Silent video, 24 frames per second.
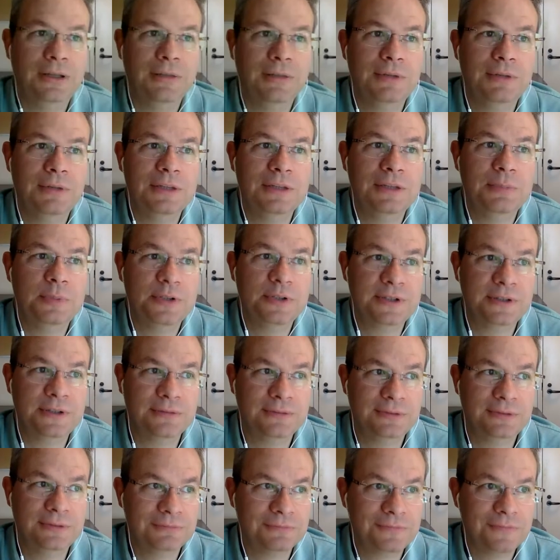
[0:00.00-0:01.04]
the
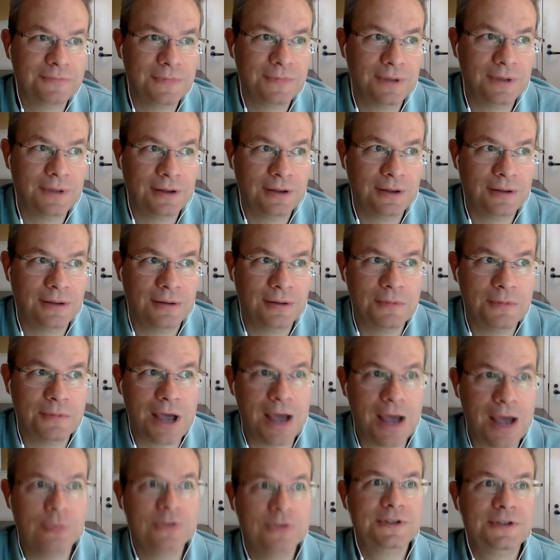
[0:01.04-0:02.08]
present,
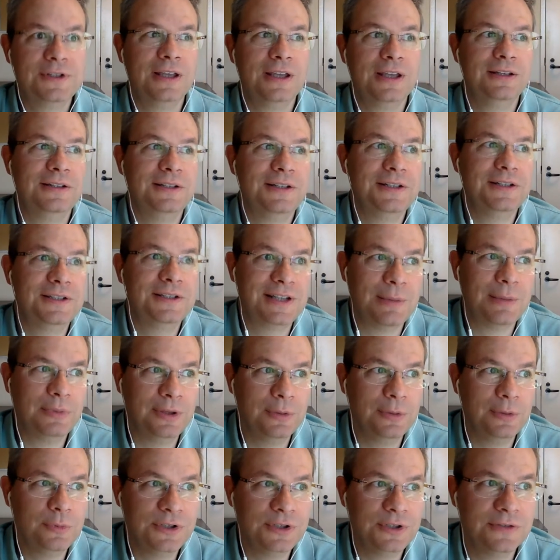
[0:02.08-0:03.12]
I would say that there's
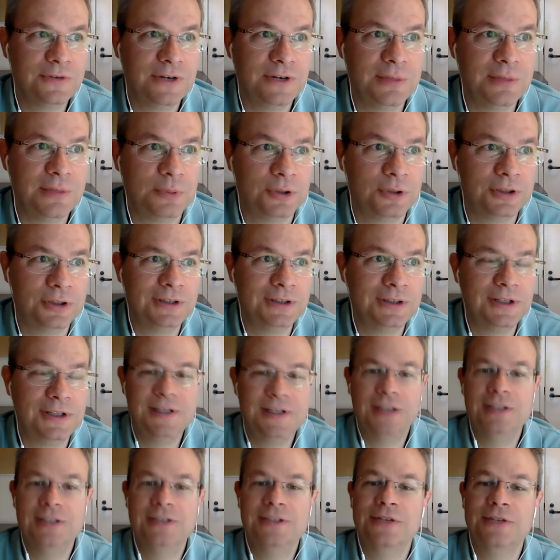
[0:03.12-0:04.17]
something which is very important. The
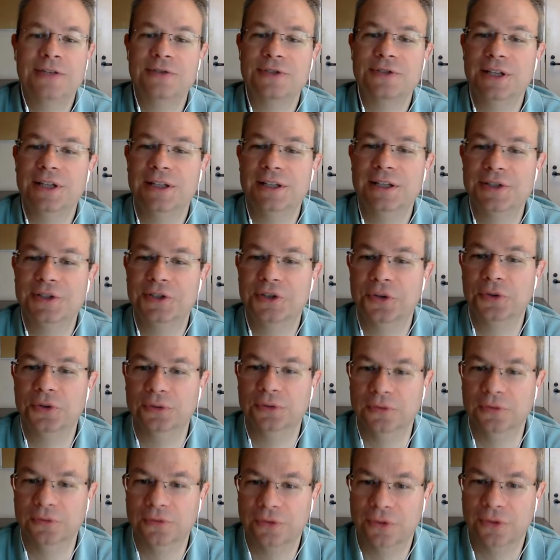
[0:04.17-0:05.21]
sun is the Rosetta
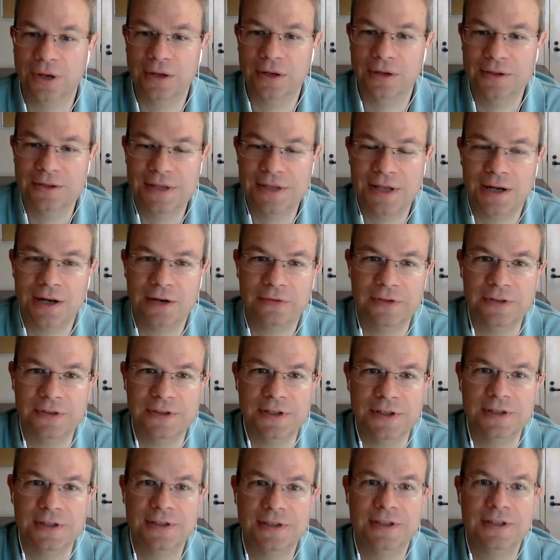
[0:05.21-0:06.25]
Stone for stellar
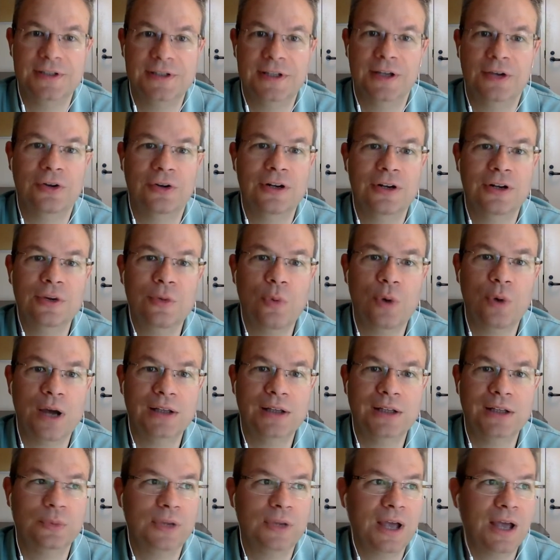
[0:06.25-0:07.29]
physics. It's the only one
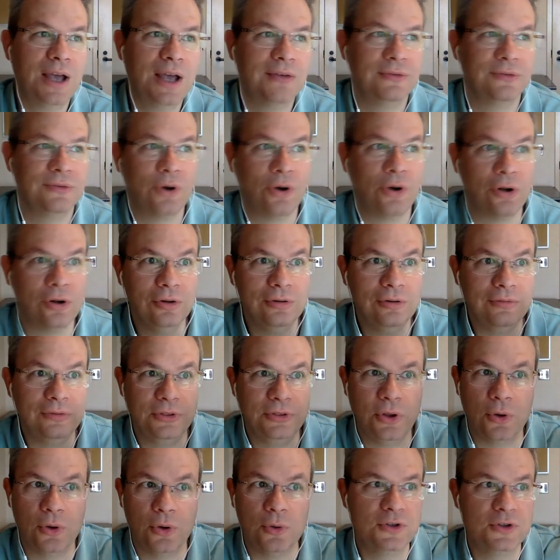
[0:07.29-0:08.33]
that we have all
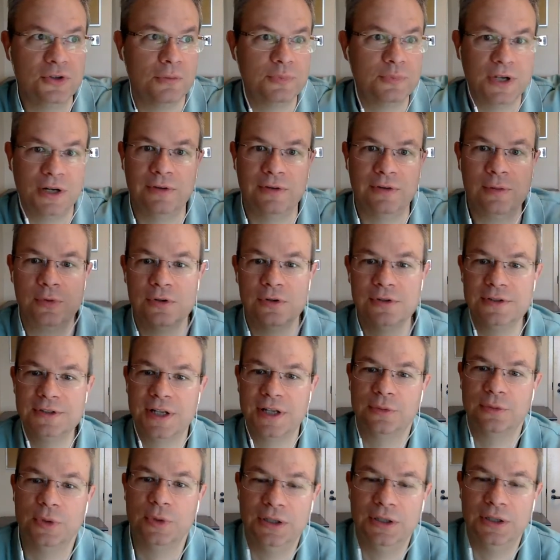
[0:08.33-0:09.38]
those observables
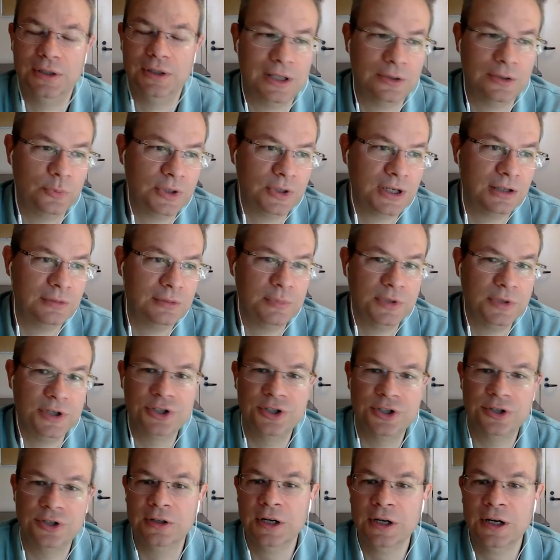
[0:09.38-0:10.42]
that we can
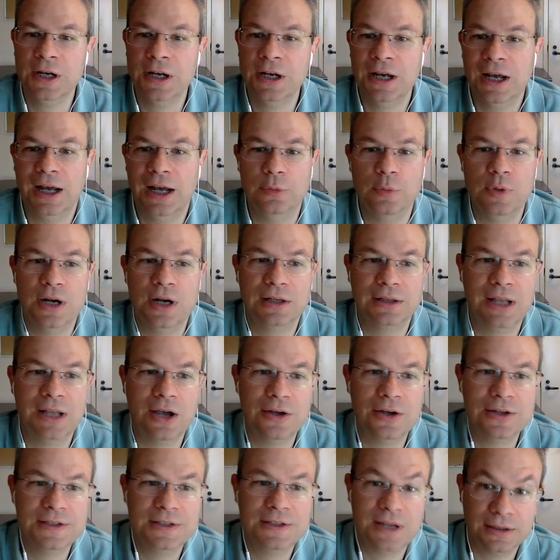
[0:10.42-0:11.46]
measure, and we are
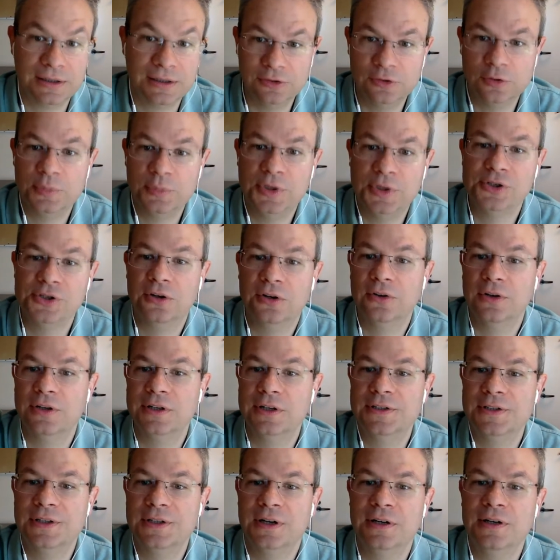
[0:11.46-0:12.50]
now starting to measure
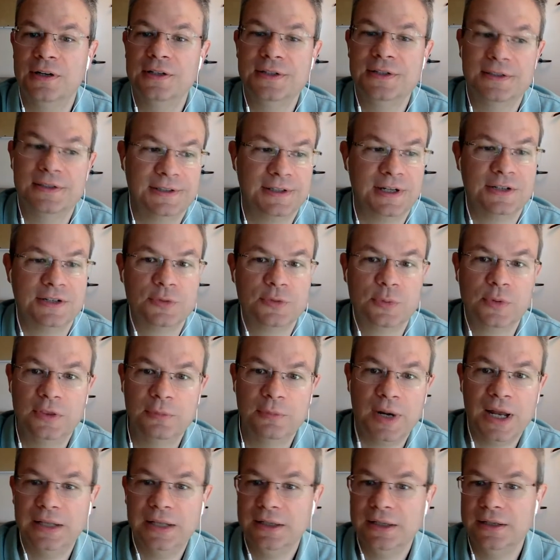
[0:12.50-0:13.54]
other stars with
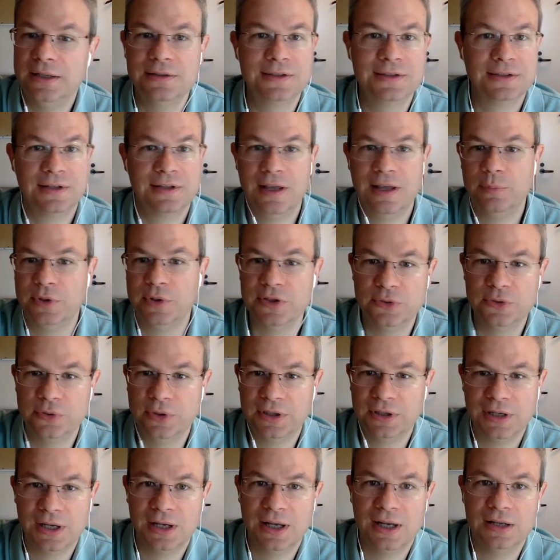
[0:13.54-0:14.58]
planets. Kepler is
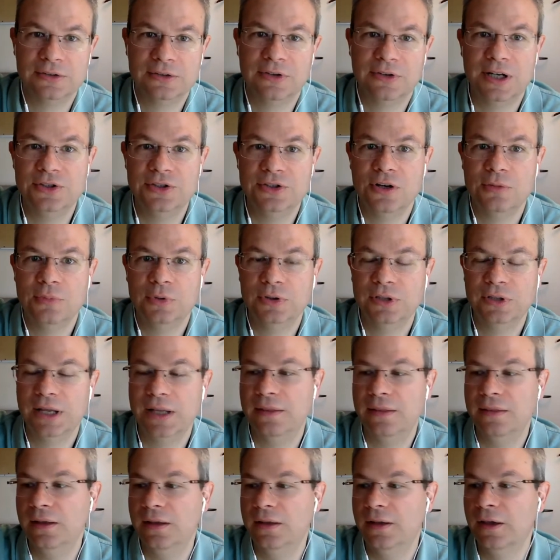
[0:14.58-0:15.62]
doing a great job on
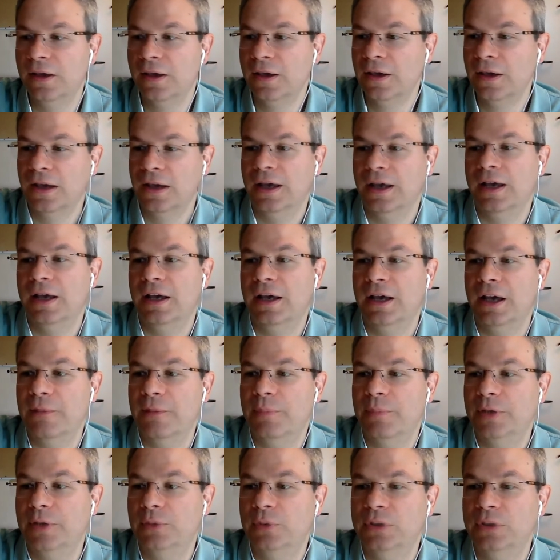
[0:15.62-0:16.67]
that thing,
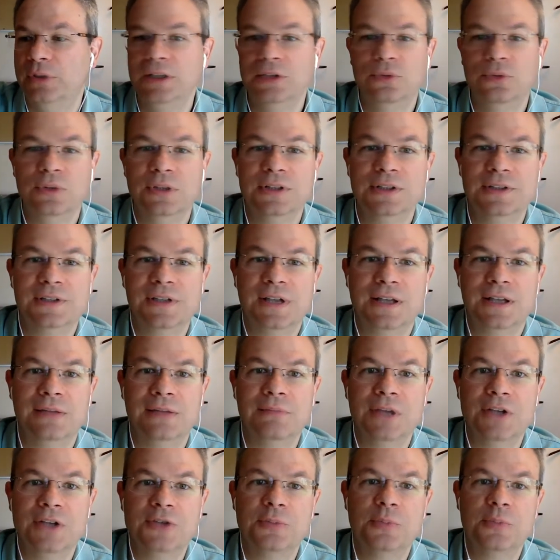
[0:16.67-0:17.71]
but we need to
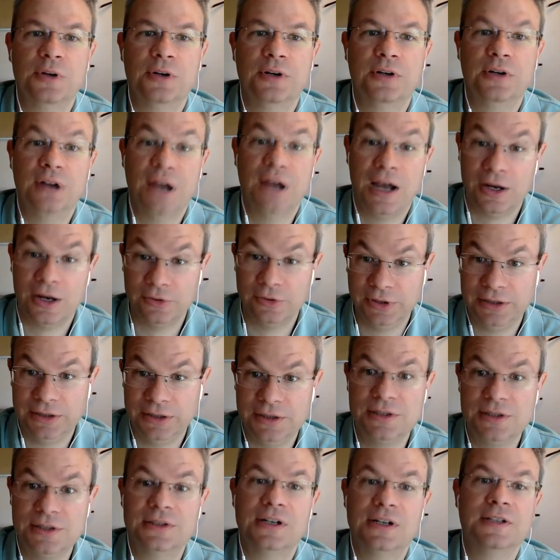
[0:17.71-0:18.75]
understand much better how the
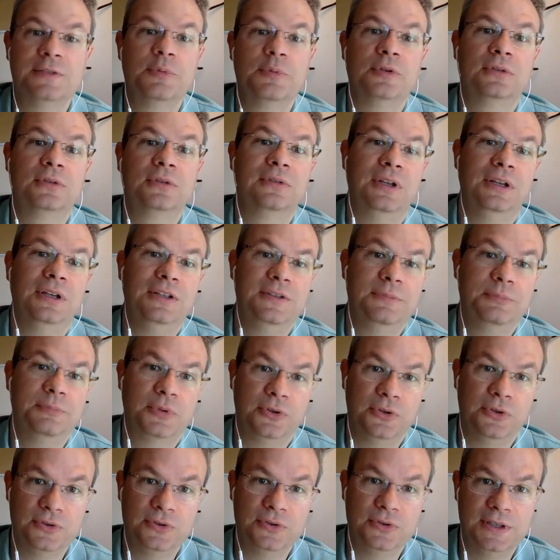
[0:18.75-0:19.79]
energy transport is
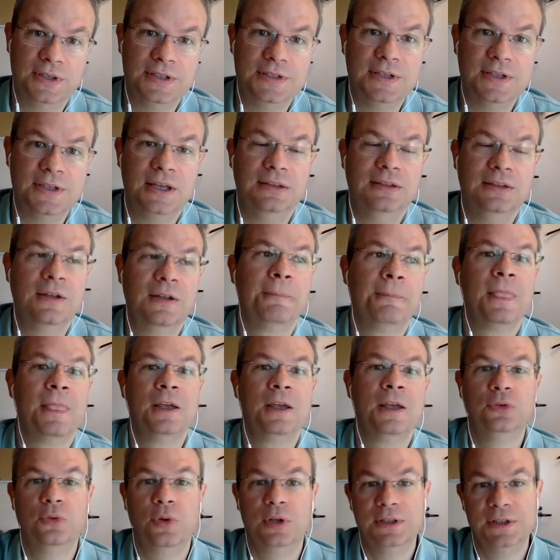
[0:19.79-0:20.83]
produced in the sun,
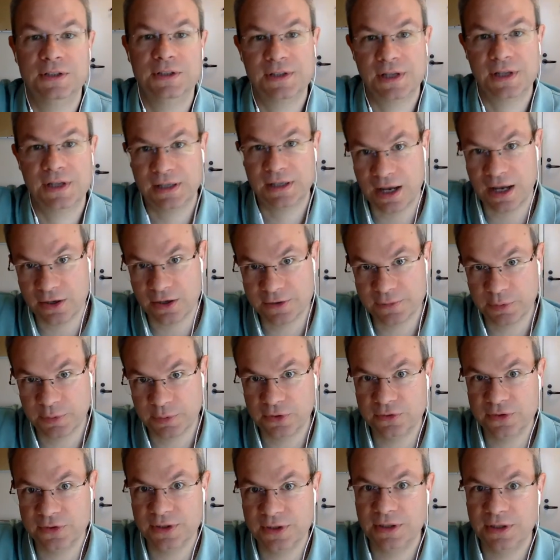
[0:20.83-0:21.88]
to understand how it's
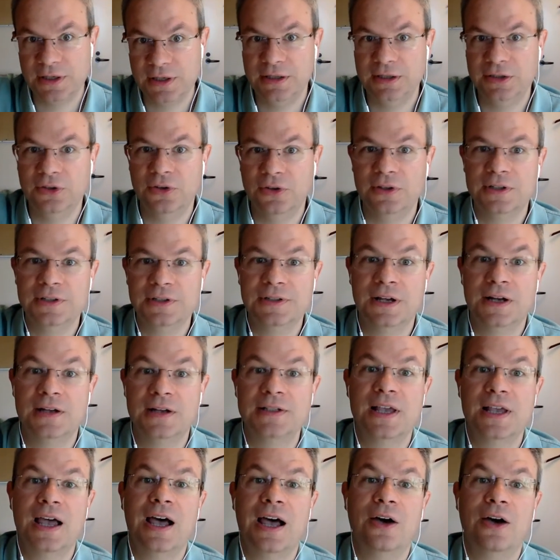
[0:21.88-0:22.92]
produced in the other
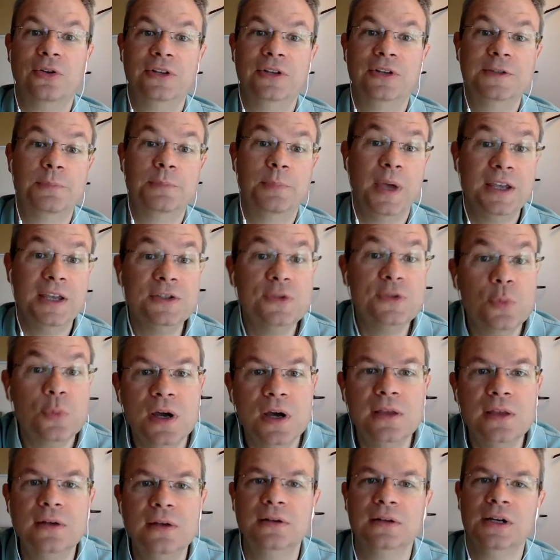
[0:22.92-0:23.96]
stars, how the space
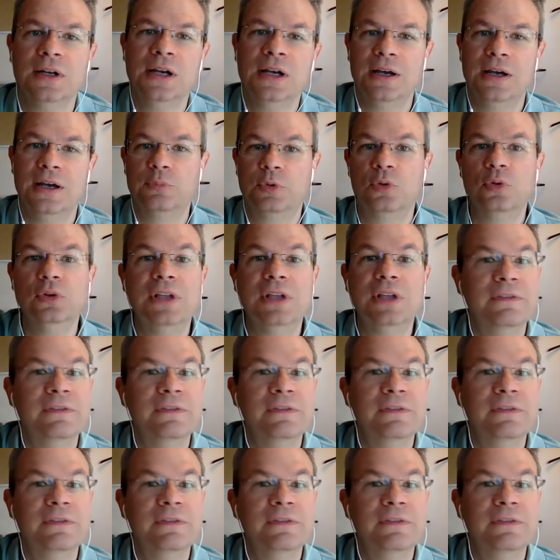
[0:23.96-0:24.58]
weather could